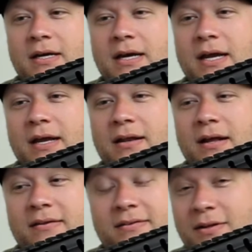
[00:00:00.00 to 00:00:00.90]
and
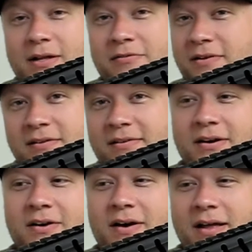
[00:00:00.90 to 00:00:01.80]
I still love fail
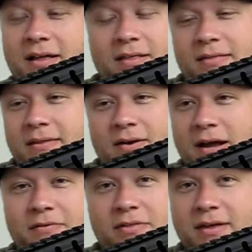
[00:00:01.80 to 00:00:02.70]
zero.
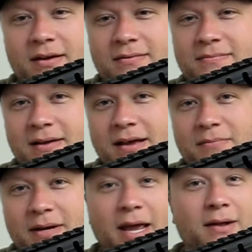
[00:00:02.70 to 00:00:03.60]
Everything
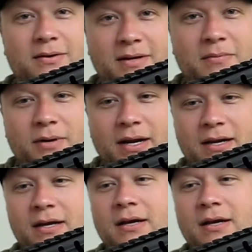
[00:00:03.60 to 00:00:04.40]
mechanical can break.